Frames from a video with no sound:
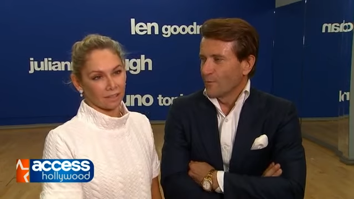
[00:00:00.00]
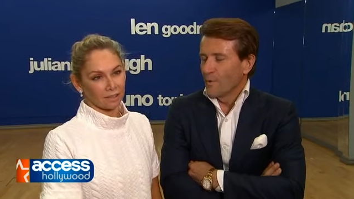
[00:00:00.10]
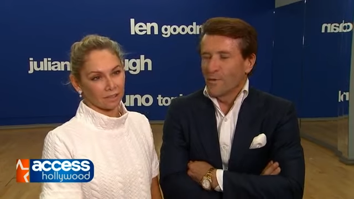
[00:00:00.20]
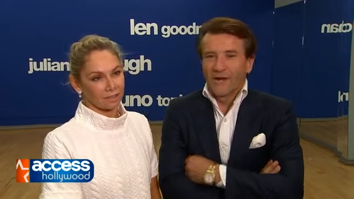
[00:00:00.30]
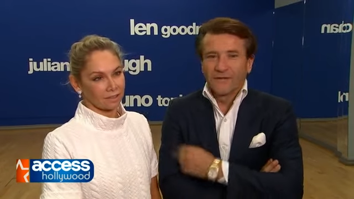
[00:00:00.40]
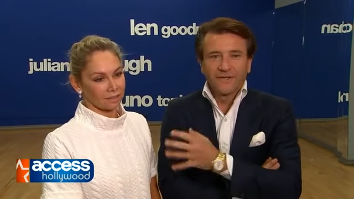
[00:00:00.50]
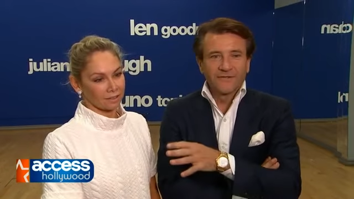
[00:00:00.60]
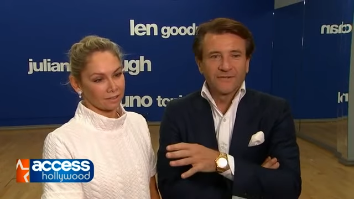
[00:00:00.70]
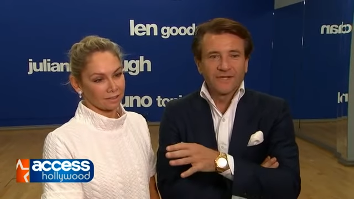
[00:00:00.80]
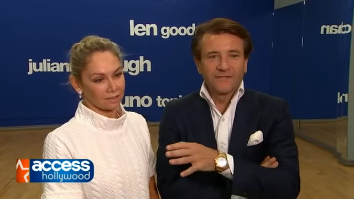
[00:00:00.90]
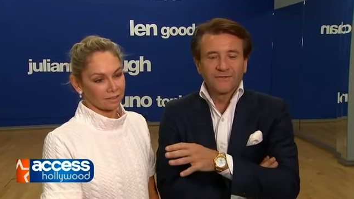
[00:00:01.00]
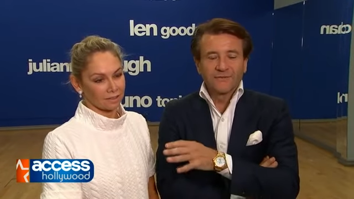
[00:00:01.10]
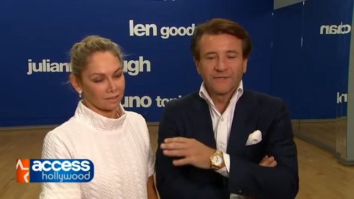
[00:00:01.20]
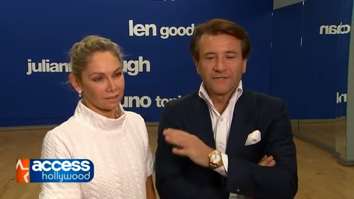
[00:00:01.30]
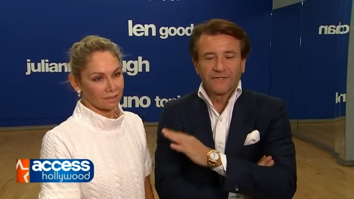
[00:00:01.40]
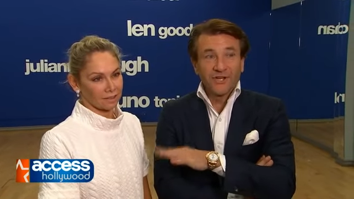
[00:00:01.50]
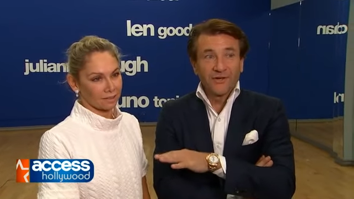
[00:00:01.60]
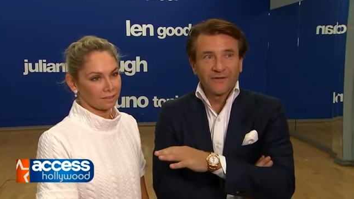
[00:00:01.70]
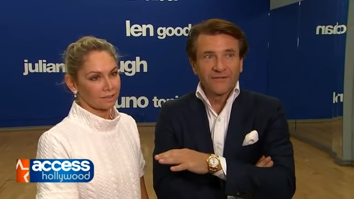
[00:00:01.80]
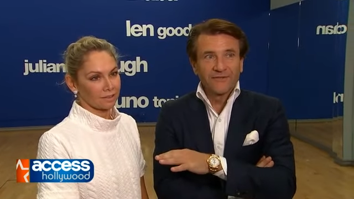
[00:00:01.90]
Speaker 1: like, We went
Speaker 2: out the other night to a
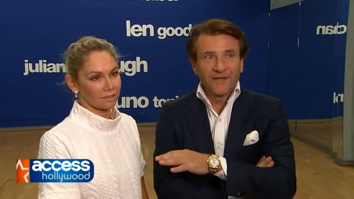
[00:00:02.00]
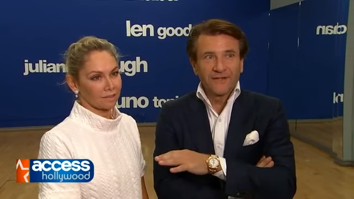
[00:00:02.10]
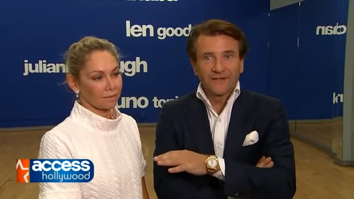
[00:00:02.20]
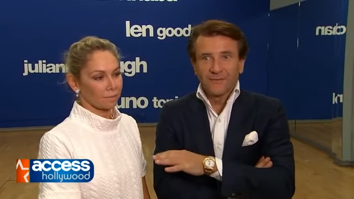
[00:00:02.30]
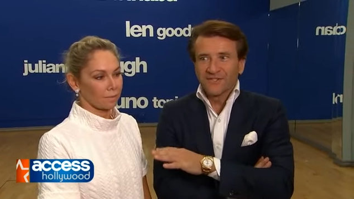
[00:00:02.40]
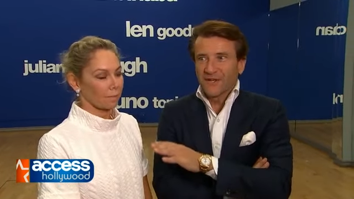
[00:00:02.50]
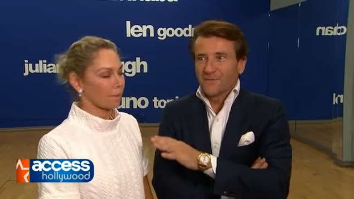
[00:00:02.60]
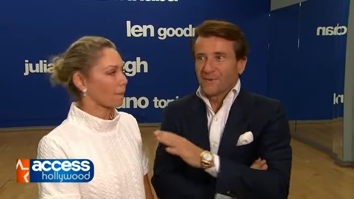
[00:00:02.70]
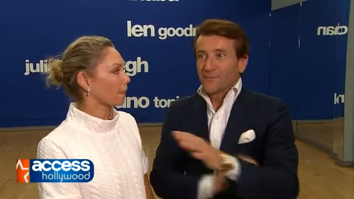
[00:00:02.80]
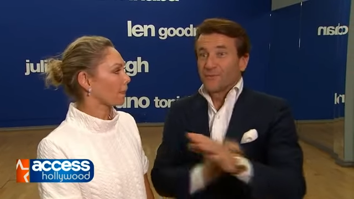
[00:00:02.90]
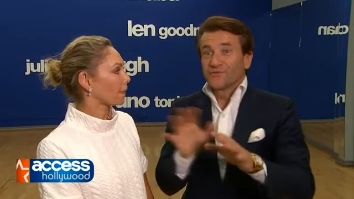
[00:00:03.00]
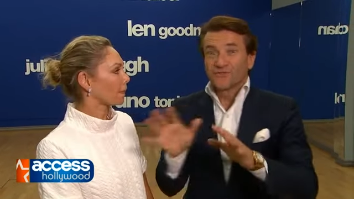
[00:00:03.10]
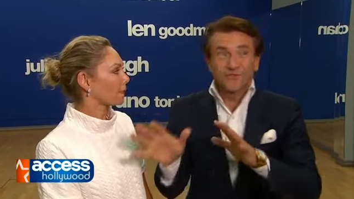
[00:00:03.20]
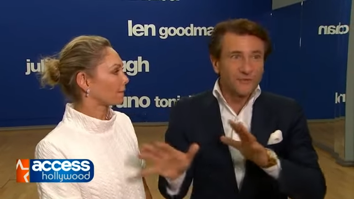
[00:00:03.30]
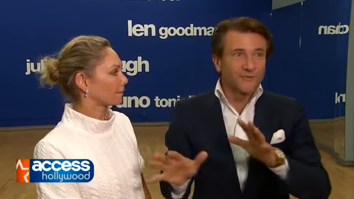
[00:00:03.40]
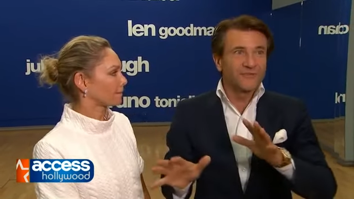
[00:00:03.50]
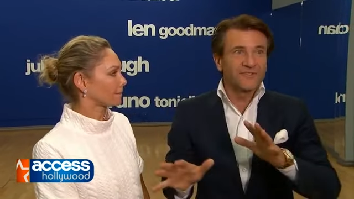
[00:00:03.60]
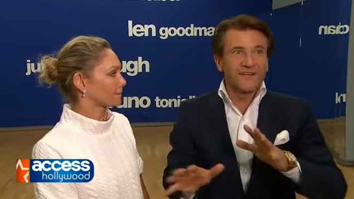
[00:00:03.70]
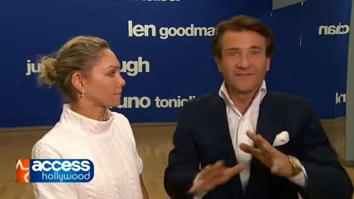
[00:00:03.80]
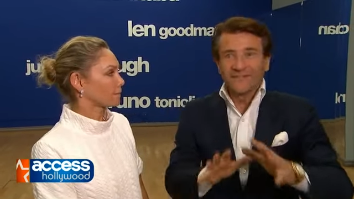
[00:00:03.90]
charity event and we saw people with
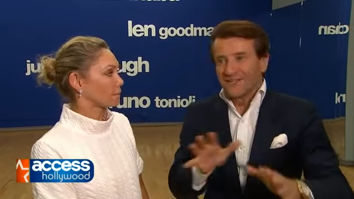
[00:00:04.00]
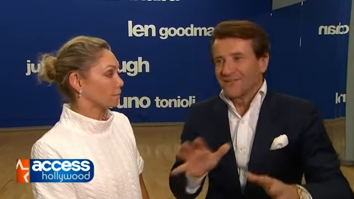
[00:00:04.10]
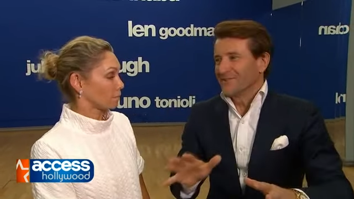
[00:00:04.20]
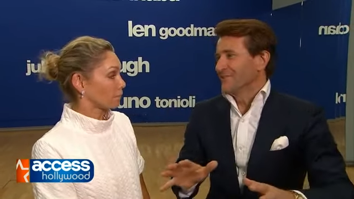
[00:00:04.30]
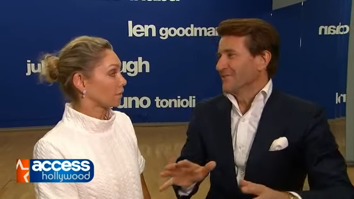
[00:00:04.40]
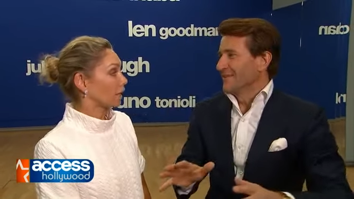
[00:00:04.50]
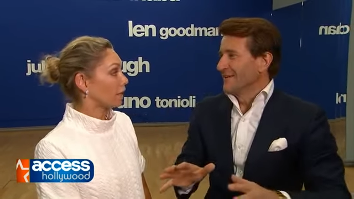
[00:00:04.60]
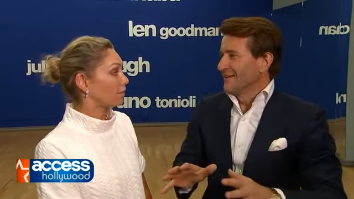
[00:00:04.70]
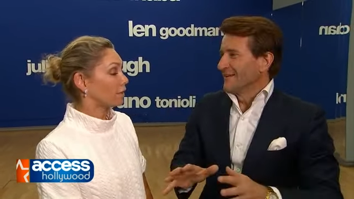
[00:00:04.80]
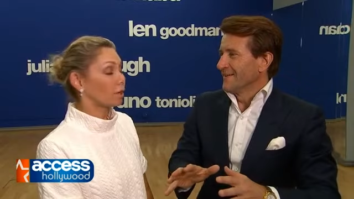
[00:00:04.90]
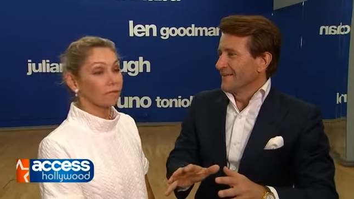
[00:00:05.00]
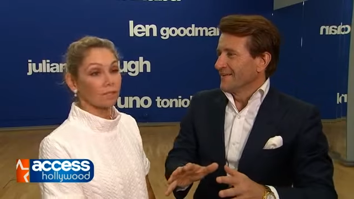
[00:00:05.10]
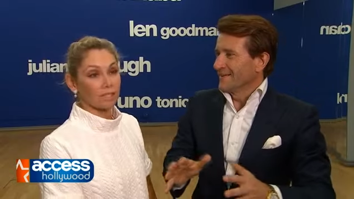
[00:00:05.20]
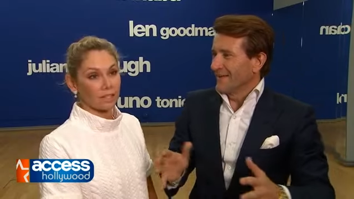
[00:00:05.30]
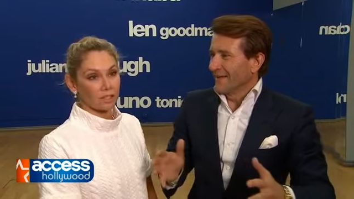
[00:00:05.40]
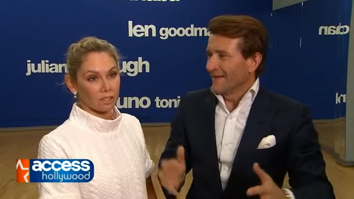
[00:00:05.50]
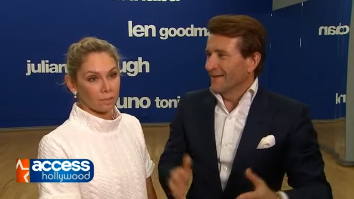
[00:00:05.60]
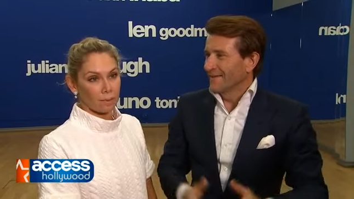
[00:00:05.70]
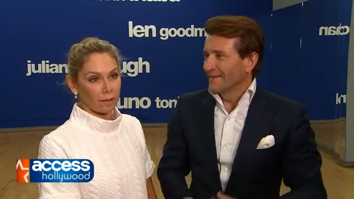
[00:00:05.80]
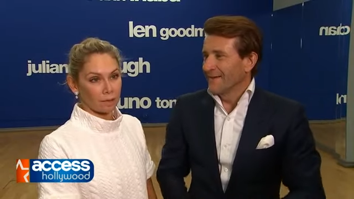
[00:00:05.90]
suits having dinner
Speaker 1: having conversations
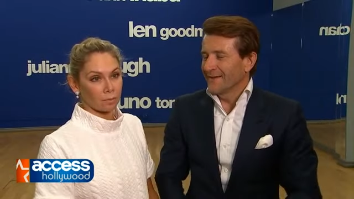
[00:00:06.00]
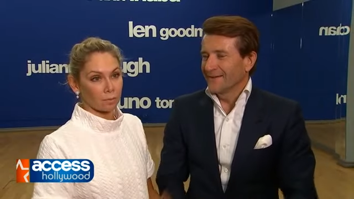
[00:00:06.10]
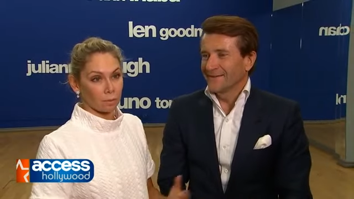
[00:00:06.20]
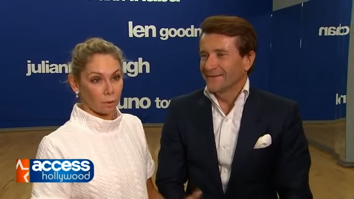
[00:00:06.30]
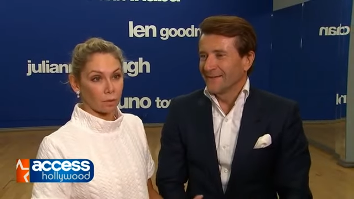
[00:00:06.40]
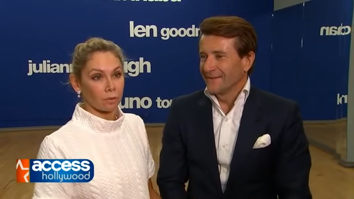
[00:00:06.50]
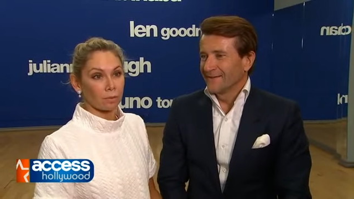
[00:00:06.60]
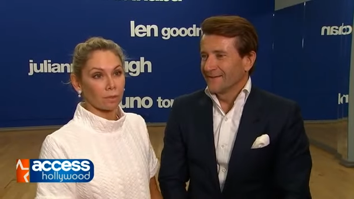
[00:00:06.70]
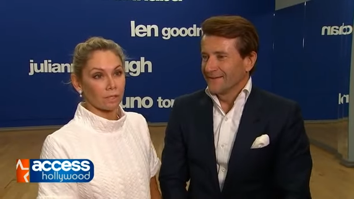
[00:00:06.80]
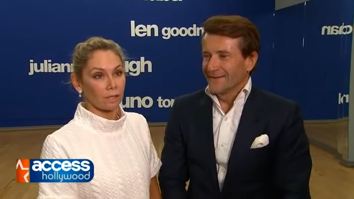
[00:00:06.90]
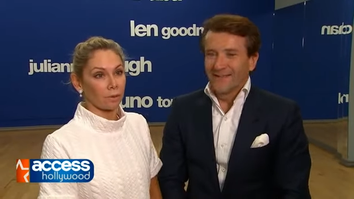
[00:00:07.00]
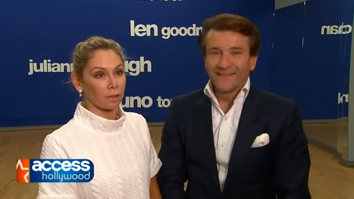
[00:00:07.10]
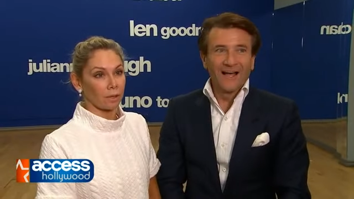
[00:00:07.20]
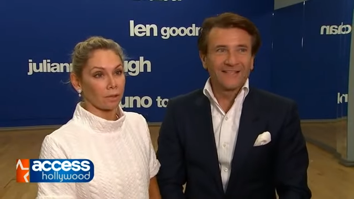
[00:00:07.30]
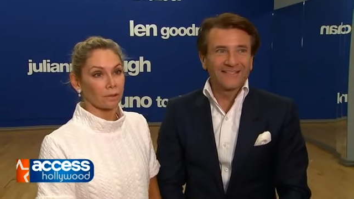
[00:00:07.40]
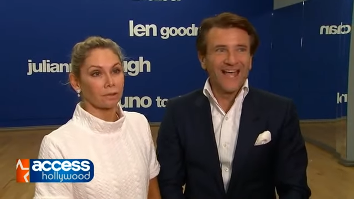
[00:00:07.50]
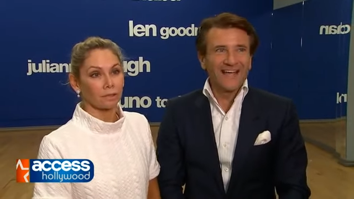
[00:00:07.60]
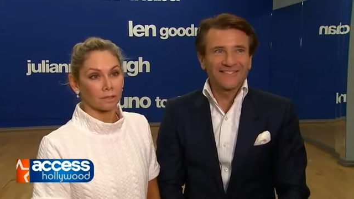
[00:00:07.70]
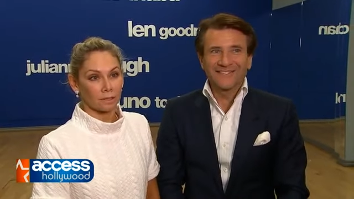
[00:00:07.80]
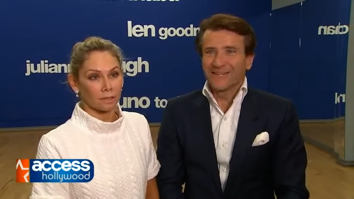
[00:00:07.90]
about Yeah. the world and what's going on, and not on.
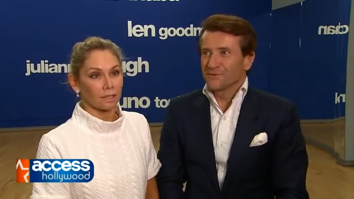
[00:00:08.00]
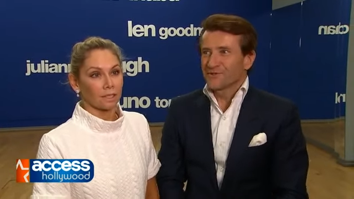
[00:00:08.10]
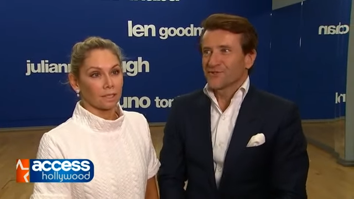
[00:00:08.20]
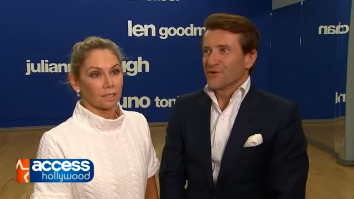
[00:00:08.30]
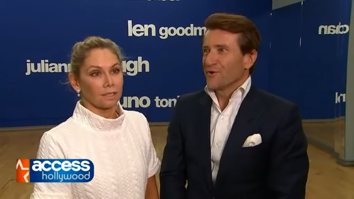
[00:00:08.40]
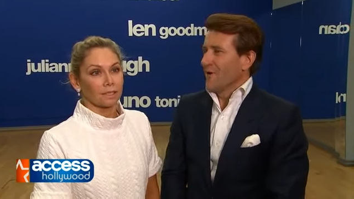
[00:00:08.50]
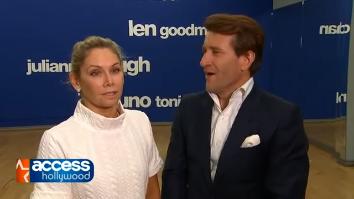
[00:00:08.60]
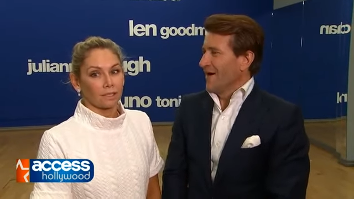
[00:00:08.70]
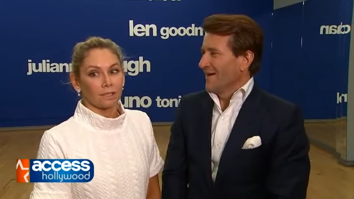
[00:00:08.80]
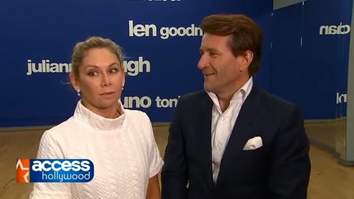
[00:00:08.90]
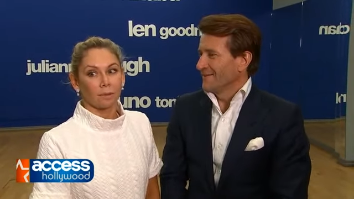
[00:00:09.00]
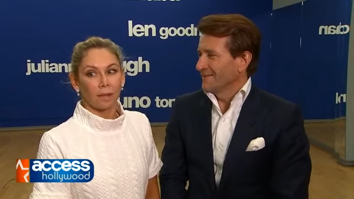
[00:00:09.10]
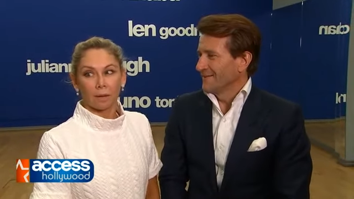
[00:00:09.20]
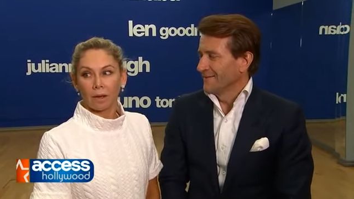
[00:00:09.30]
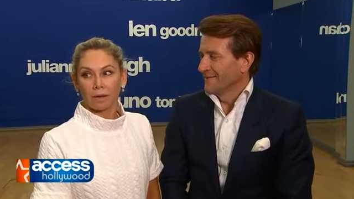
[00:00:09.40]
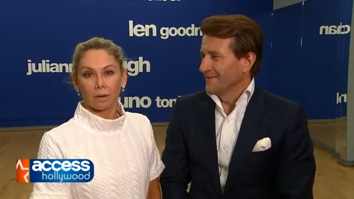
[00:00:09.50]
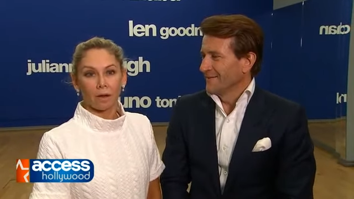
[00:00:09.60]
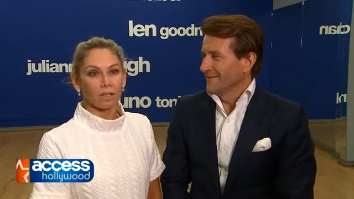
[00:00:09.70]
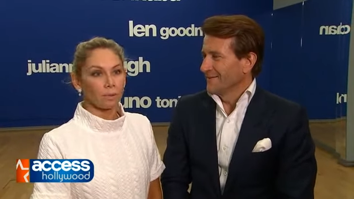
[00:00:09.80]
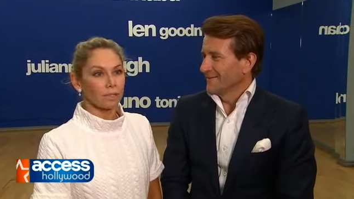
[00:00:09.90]
dancing.
Speaker 2: It was so odd. We're
Speaker 1: like, well,
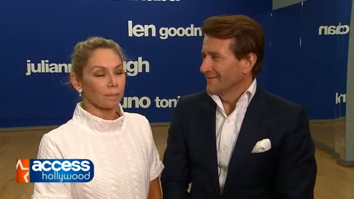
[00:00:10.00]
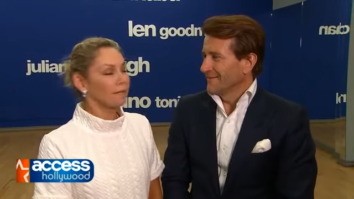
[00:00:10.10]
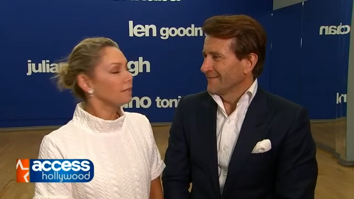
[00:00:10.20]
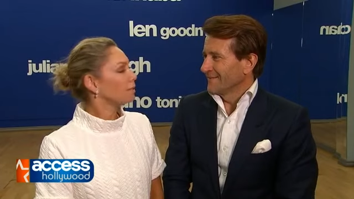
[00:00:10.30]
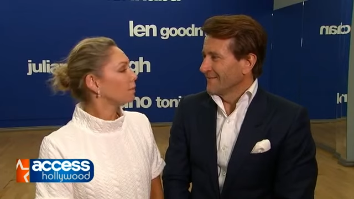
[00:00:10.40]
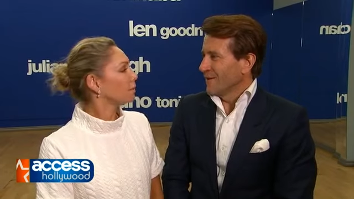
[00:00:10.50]
gosh, we're speaking to people.